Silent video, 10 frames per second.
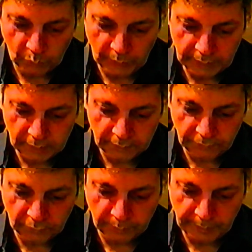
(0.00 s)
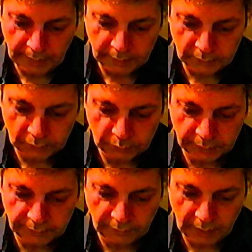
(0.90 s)
waited for man to
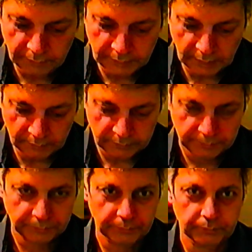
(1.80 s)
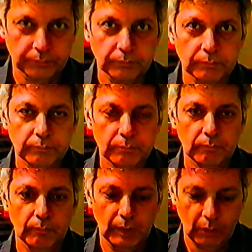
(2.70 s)
evolve enough
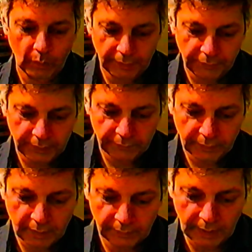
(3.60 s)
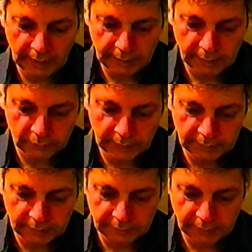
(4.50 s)
135 alien
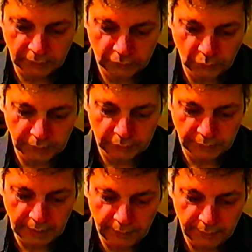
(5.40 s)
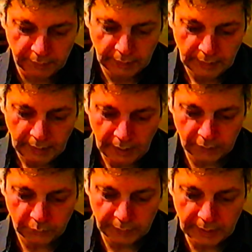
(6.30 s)
races can join together
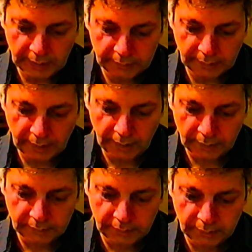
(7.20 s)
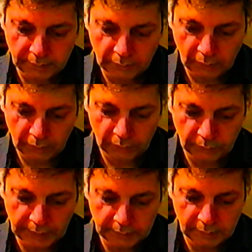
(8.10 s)
and create a healthy or
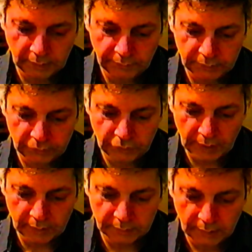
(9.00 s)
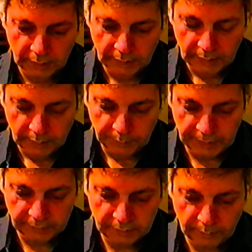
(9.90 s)
great even child
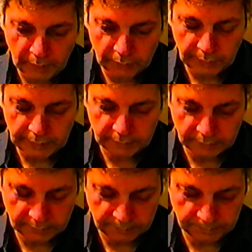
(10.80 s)
peace among races